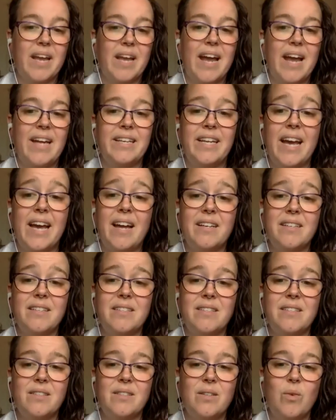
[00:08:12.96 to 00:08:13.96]
And yet,
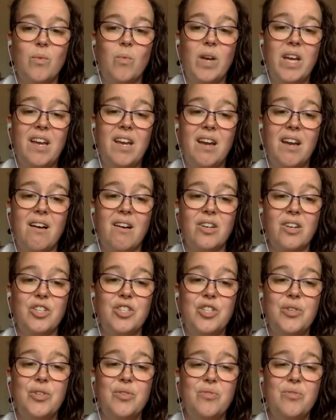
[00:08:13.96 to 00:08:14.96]
we are
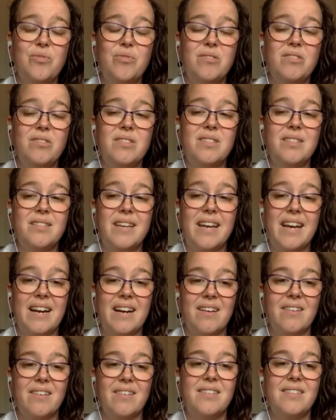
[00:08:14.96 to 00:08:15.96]
too
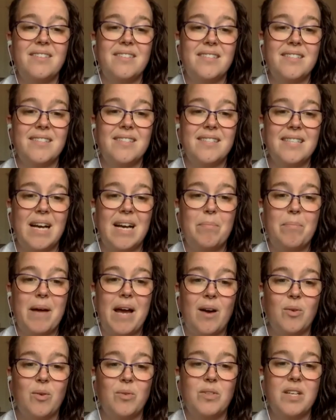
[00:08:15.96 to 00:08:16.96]
scared to step
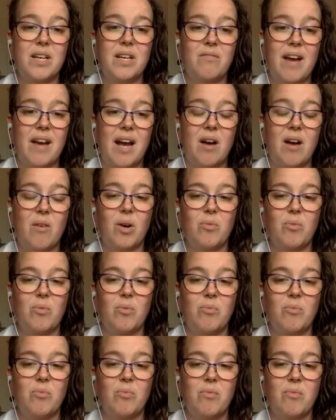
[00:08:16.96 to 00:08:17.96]
out of our
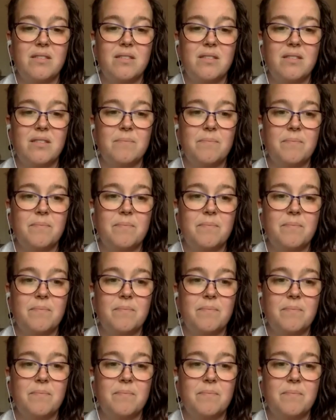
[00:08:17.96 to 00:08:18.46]
ruts.